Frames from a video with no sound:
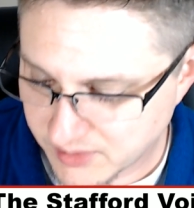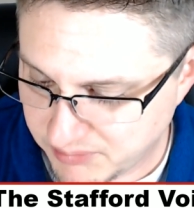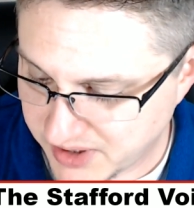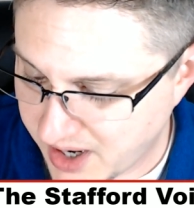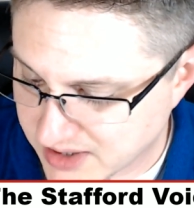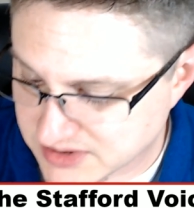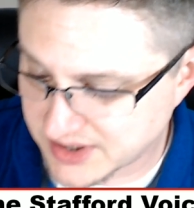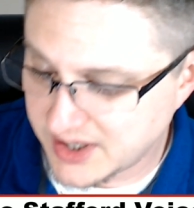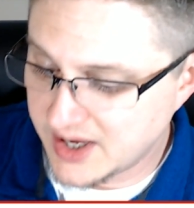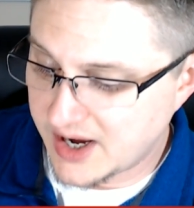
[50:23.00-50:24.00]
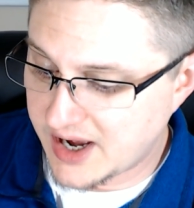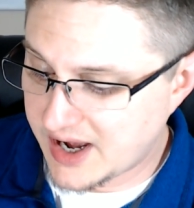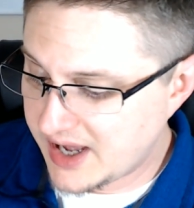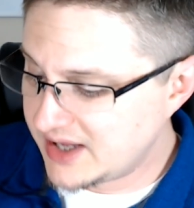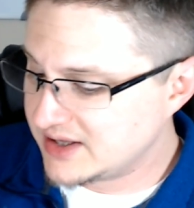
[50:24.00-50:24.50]
But honestly,
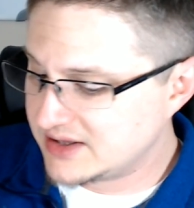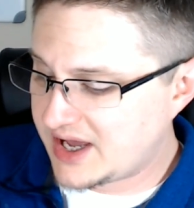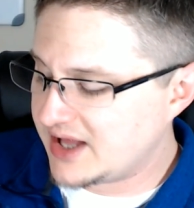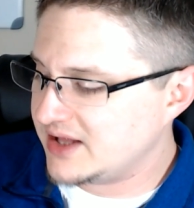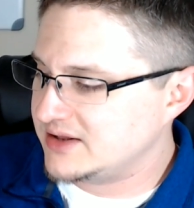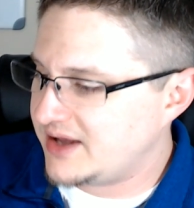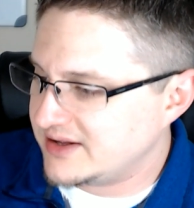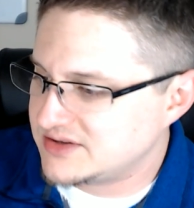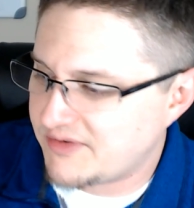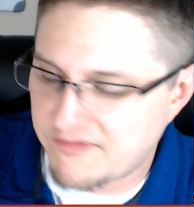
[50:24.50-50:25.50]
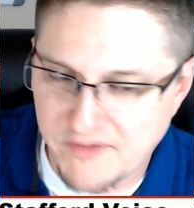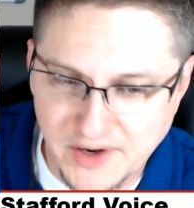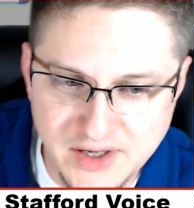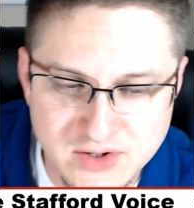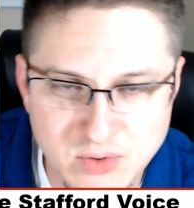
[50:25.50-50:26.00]
that's a
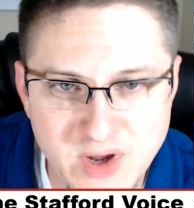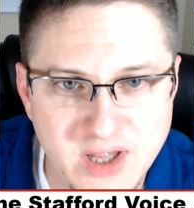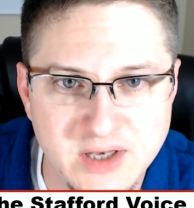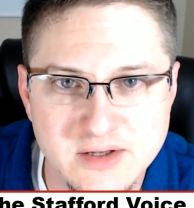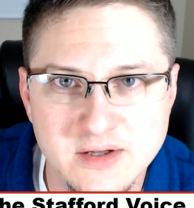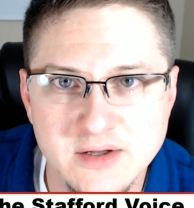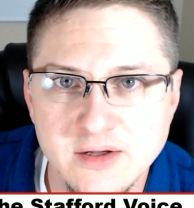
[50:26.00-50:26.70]
funny tweet.